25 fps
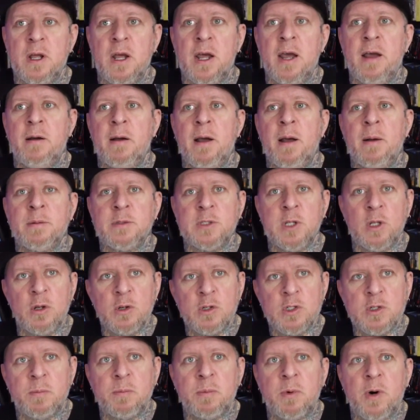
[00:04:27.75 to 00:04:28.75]
I was a little
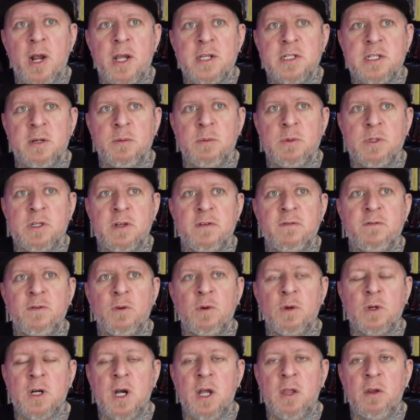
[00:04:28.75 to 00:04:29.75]
surprised that it was in
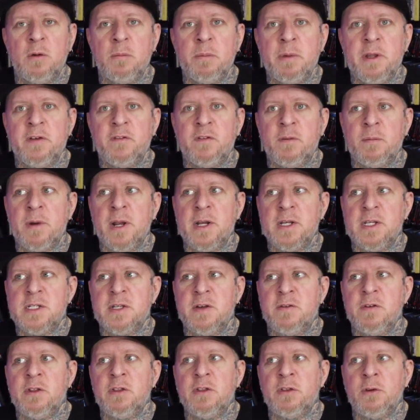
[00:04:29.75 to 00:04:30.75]
full color, being from
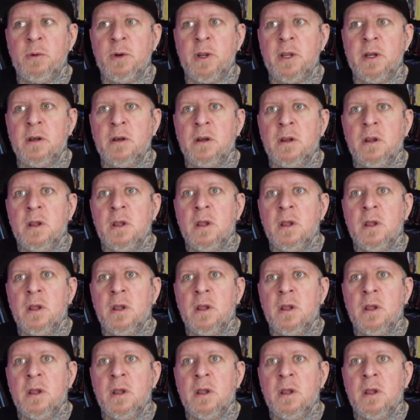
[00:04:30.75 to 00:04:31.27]
1973, and